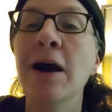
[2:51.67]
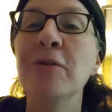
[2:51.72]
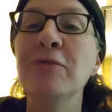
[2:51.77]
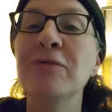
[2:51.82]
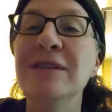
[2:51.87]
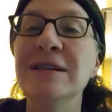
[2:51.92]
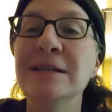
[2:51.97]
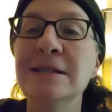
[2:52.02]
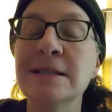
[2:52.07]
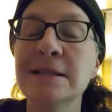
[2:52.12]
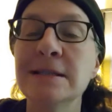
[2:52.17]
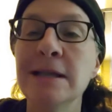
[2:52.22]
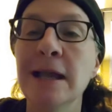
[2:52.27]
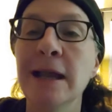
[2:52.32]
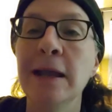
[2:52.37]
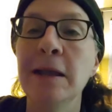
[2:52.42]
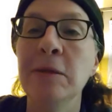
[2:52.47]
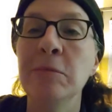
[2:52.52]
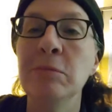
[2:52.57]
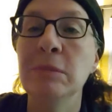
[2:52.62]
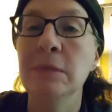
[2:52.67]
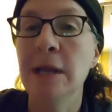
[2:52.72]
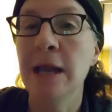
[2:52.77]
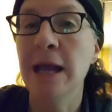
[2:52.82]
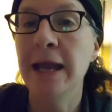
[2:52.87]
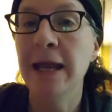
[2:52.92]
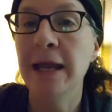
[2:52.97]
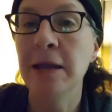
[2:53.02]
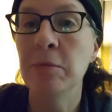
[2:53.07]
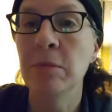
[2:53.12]
of the same
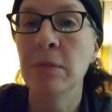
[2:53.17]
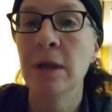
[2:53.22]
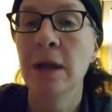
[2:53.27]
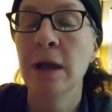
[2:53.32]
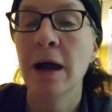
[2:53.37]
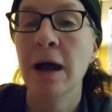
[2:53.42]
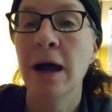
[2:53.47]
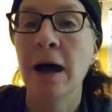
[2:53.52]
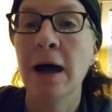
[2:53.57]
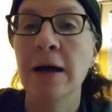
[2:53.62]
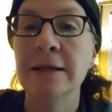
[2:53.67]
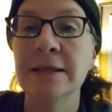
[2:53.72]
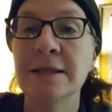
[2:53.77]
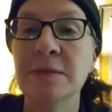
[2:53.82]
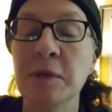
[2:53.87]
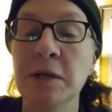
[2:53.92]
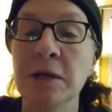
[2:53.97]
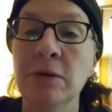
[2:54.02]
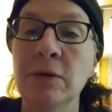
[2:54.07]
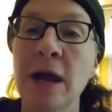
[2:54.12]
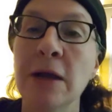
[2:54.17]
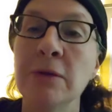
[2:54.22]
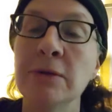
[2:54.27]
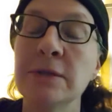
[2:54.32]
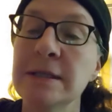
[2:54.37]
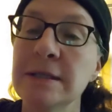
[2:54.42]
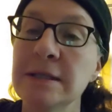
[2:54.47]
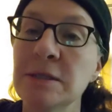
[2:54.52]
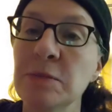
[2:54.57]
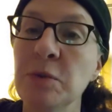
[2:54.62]
name. It's been
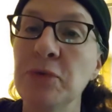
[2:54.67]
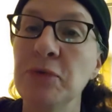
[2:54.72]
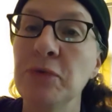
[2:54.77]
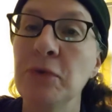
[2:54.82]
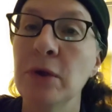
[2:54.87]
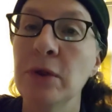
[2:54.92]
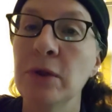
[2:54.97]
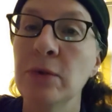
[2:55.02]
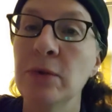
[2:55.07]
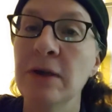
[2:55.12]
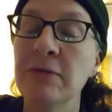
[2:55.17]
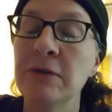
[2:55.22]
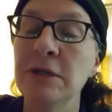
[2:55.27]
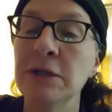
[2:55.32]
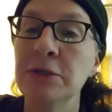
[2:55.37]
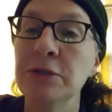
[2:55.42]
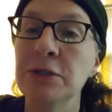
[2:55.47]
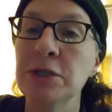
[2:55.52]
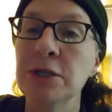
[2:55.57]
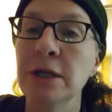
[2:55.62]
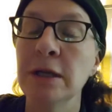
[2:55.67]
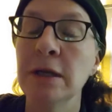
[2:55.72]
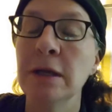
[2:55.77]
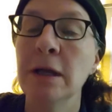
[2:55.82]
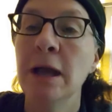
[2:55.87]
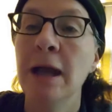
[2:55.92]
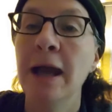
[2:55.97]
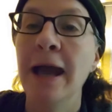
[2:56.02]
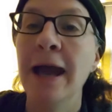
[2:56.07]
around since before the Revolution,